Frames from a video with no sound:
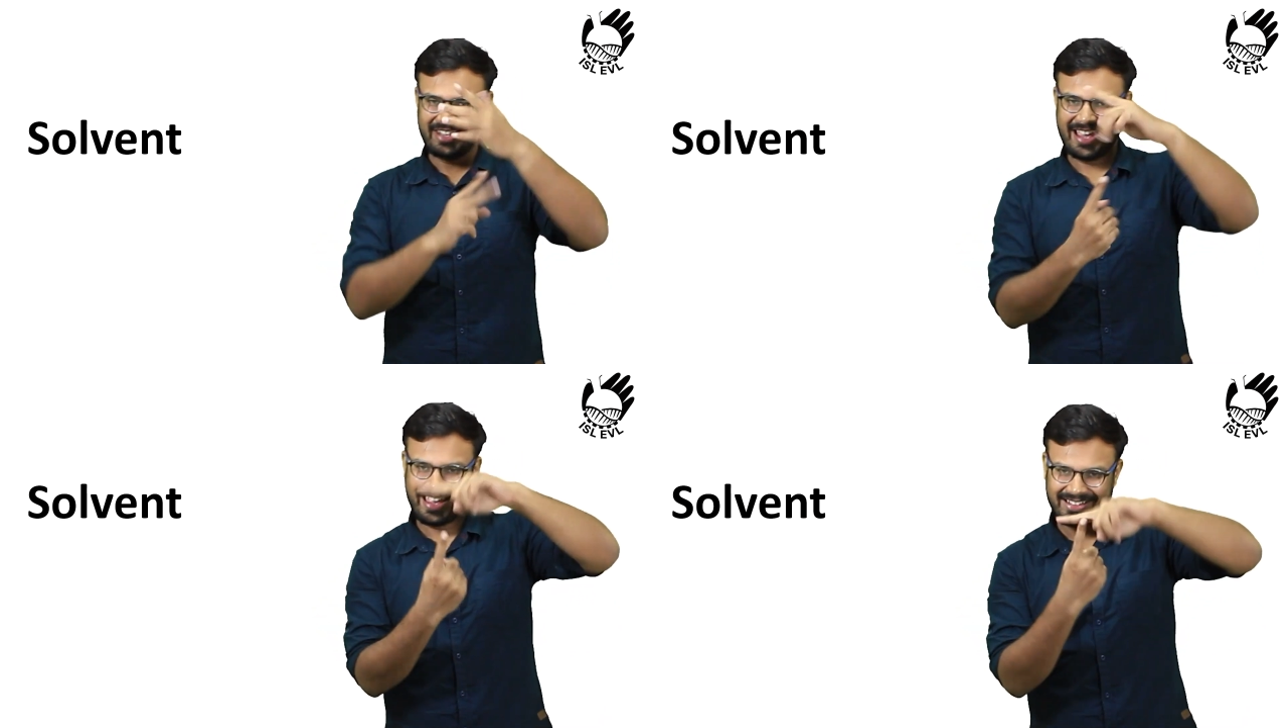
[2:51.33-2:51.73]

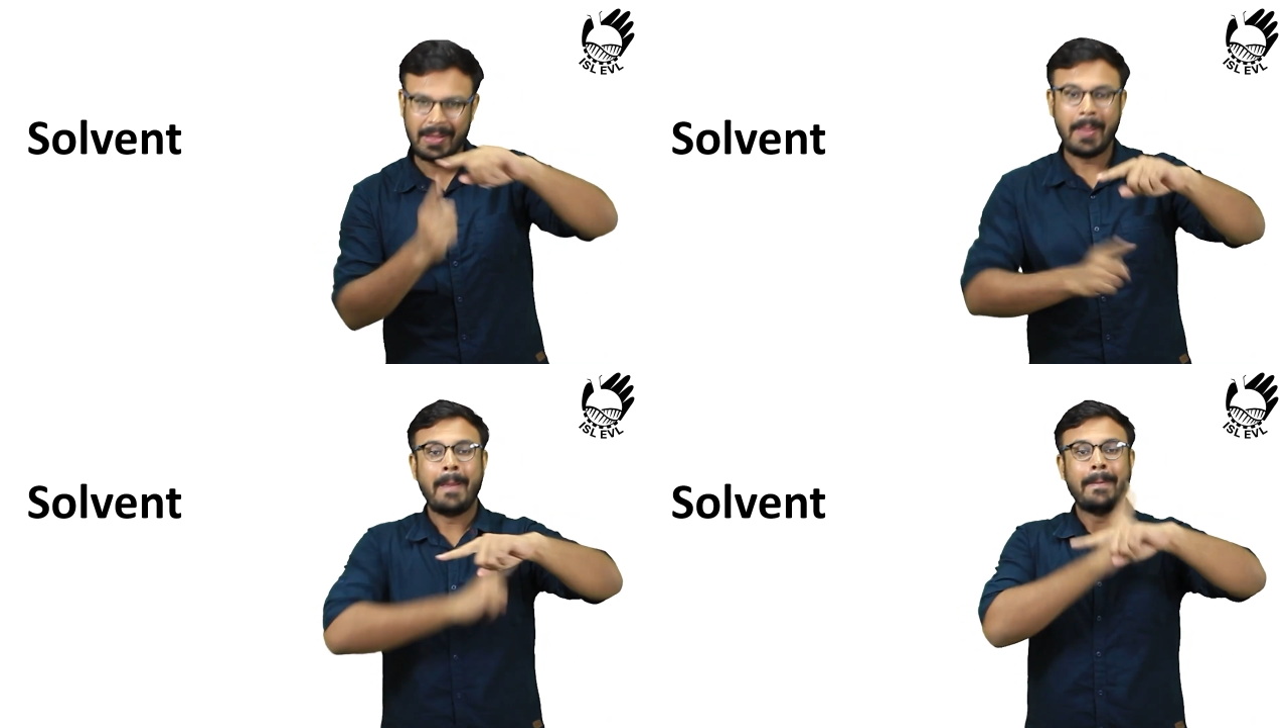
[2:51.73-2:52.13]
The
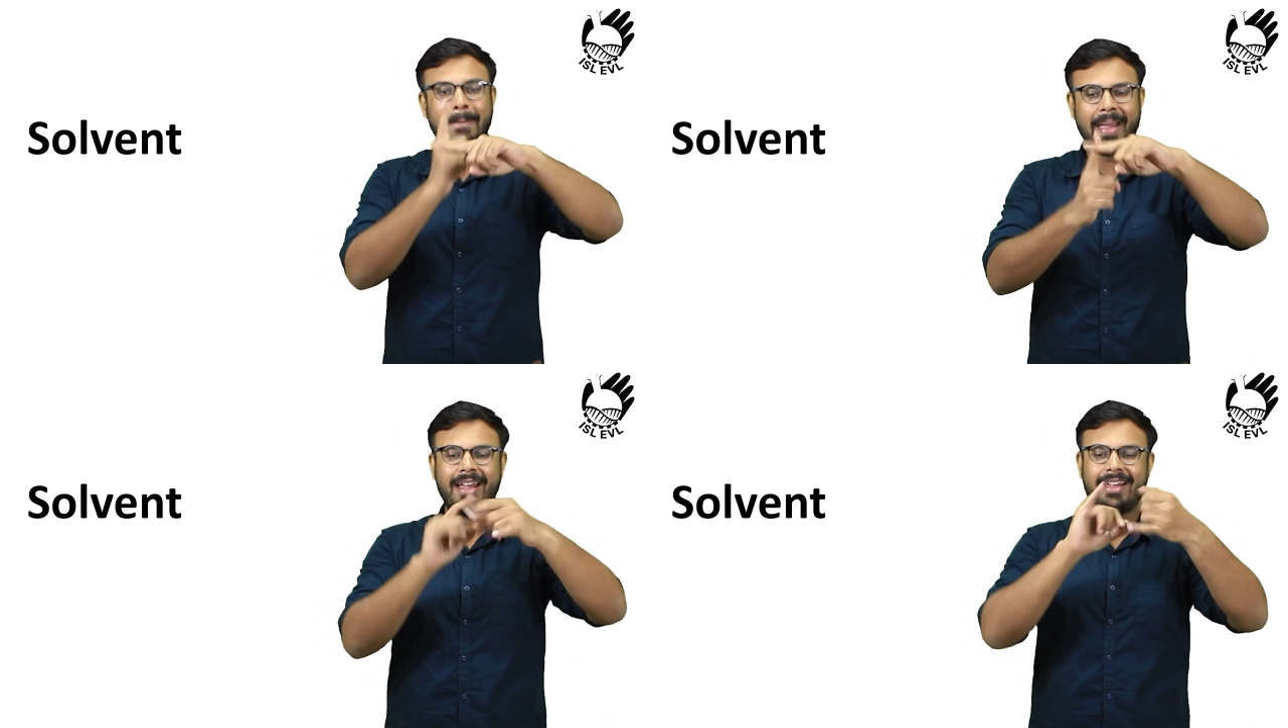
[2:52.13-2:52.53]
electronics
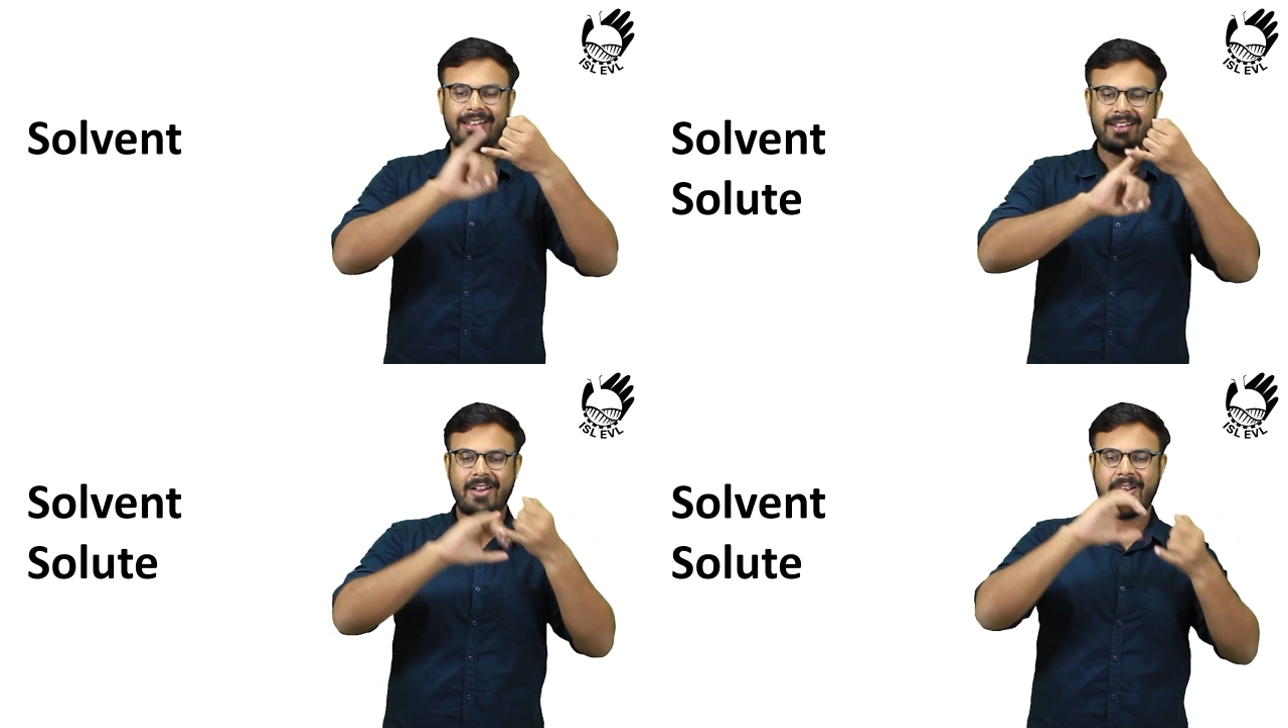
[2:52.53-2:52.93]

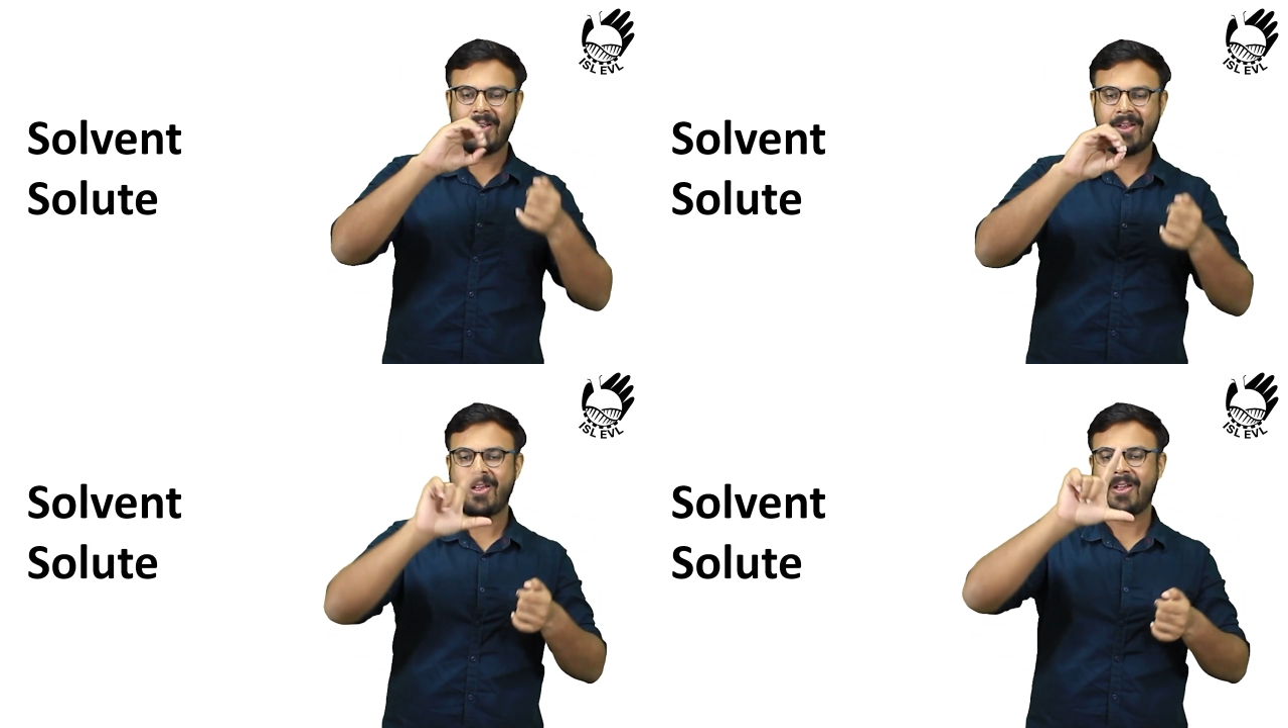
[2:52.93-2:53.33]
industry
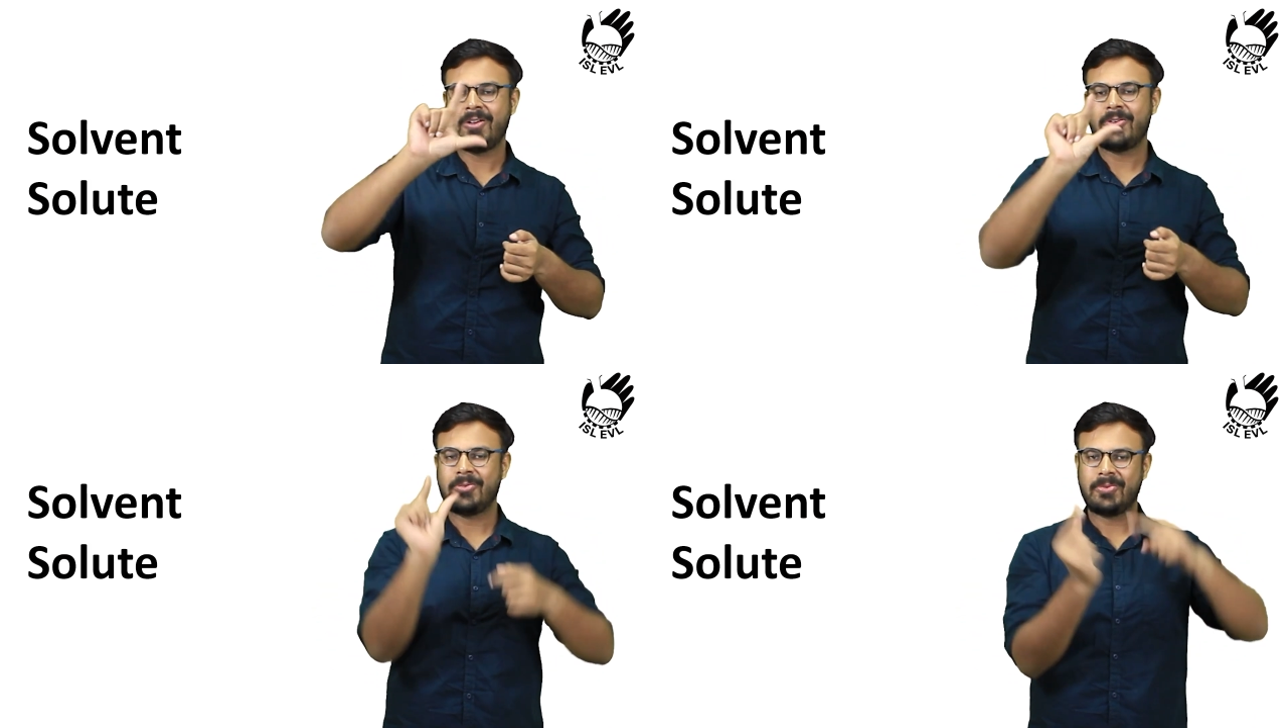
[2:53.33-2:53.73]
relies on
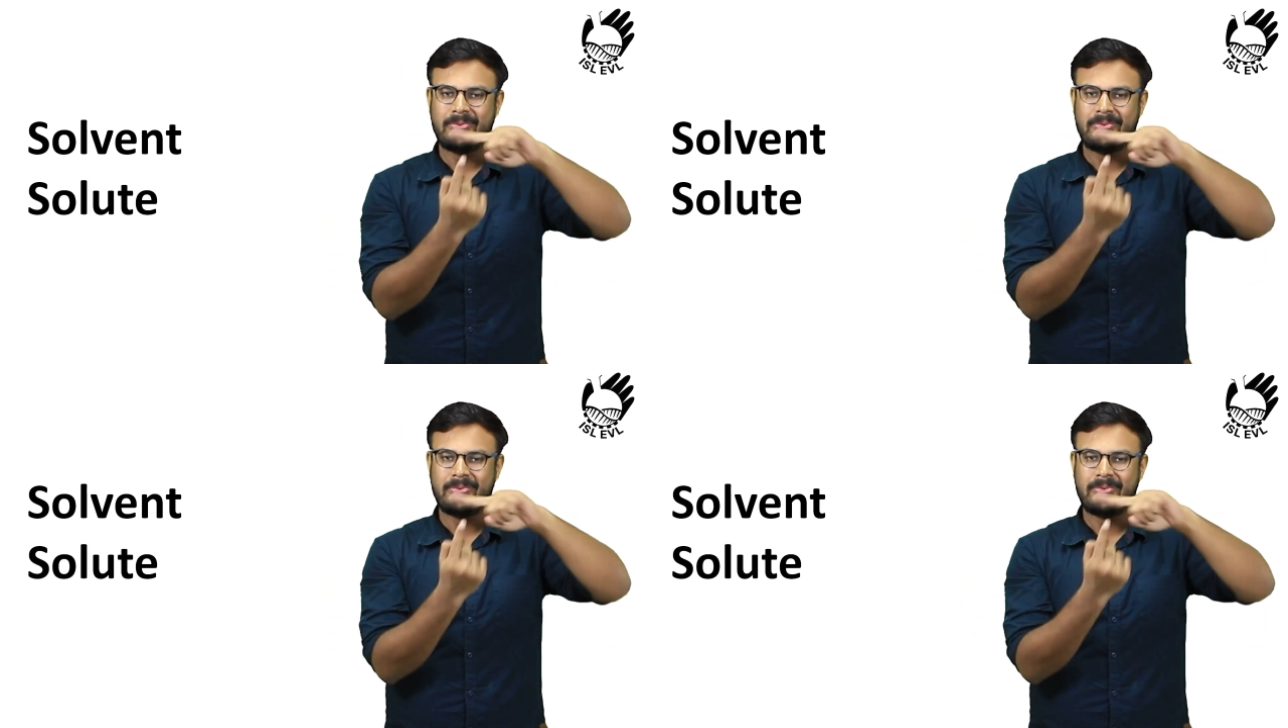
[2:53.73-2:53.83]
growing